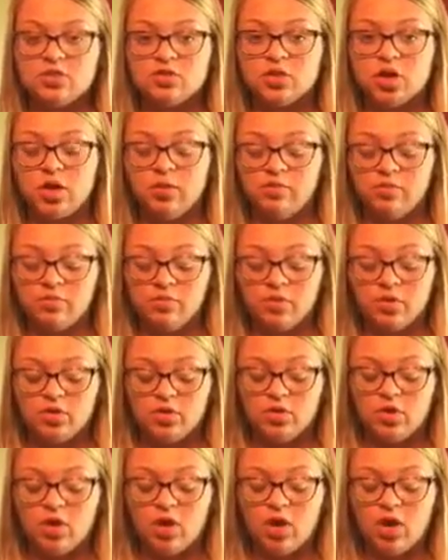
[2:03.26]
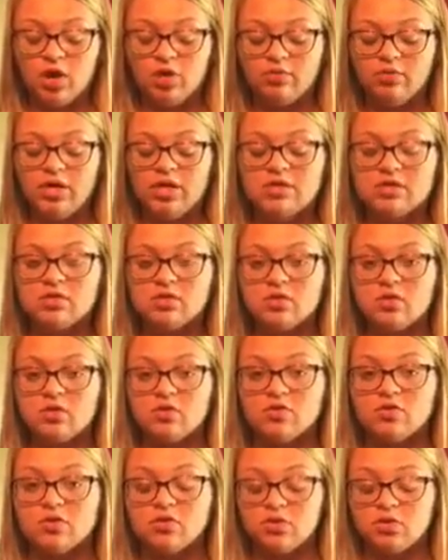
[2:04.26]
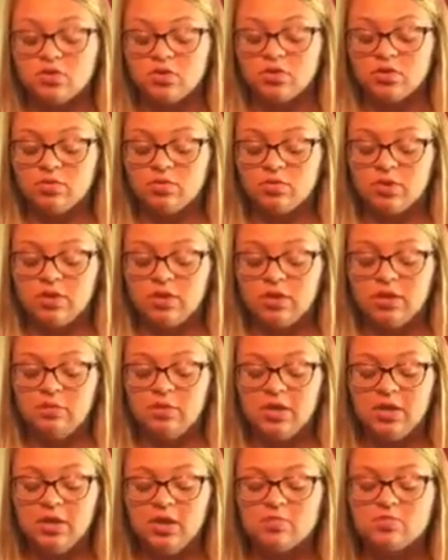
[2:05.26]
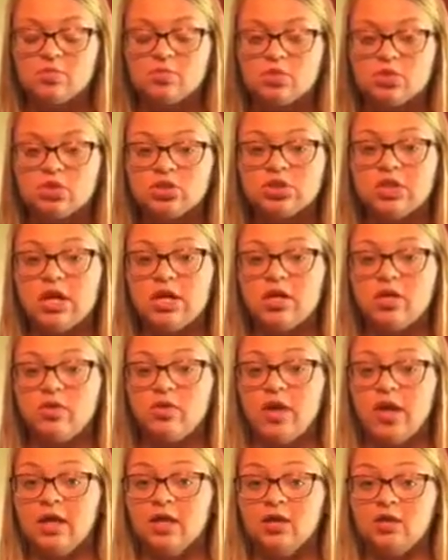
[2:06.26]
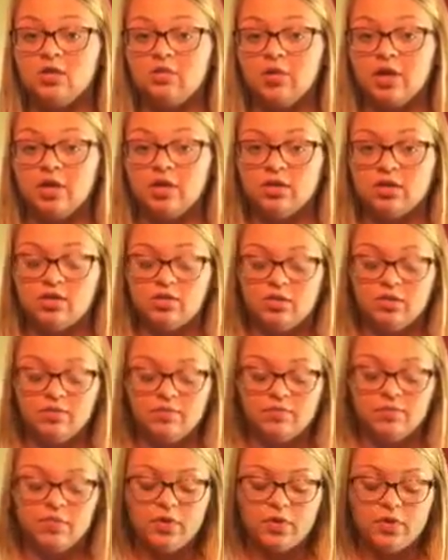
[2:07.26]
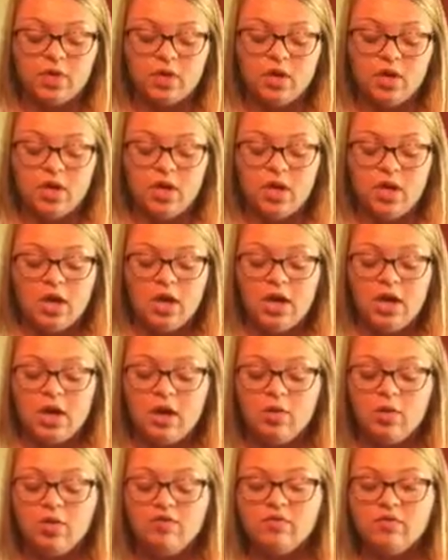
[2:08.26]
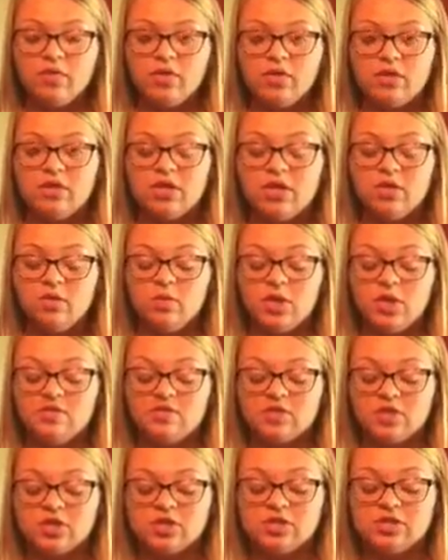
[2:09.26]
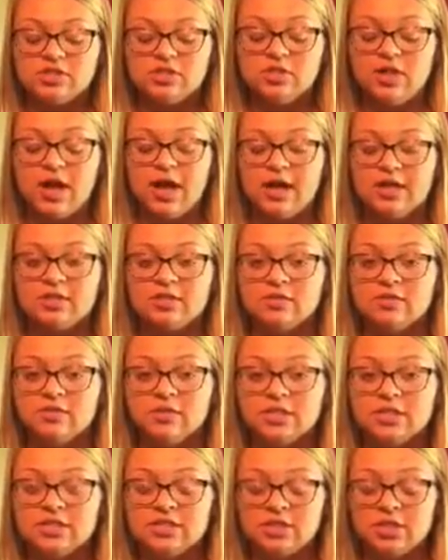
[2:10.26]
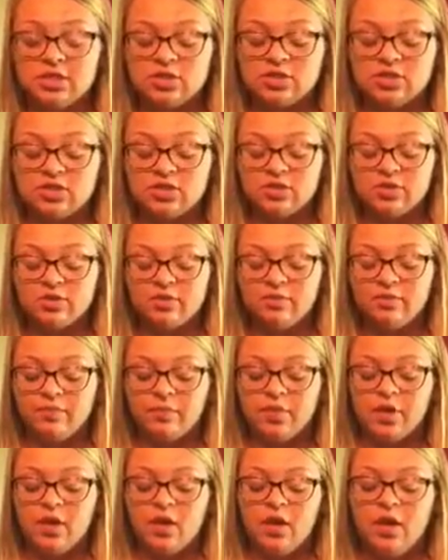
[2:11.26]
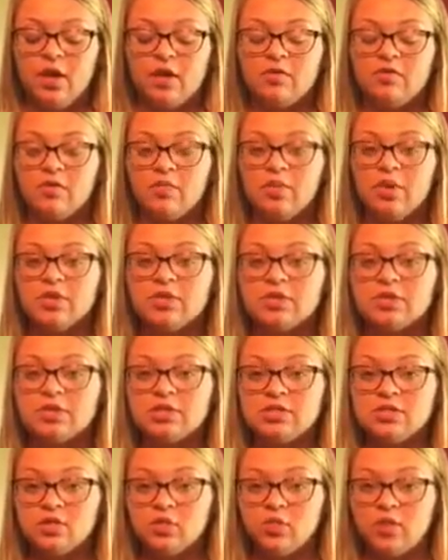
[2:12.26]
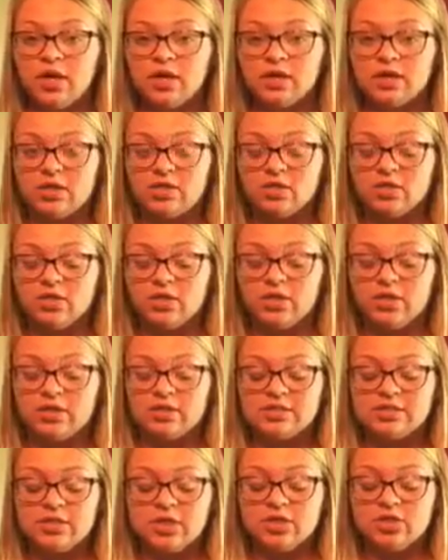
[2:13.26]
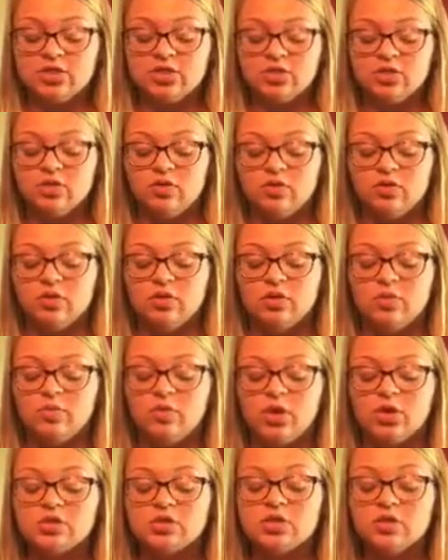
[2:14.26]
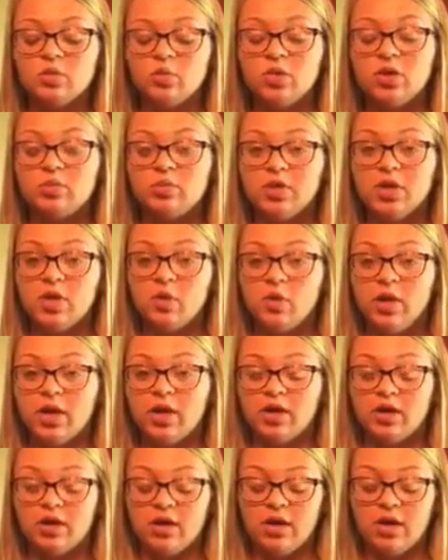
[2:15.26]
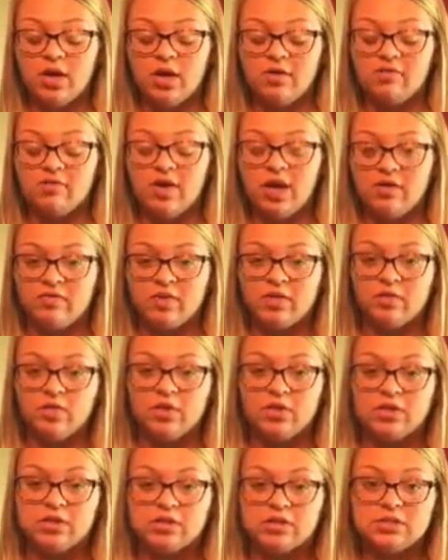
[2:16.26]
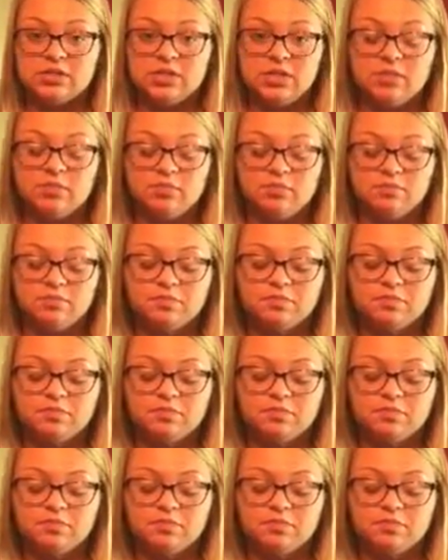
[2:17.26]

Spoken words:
to drop, your heart rate slows, your breathing becomes more shallow and irregular. However, theta waves are still active in stage 2. If a person is awakened during stage 2, the person would be aware of having been asleep.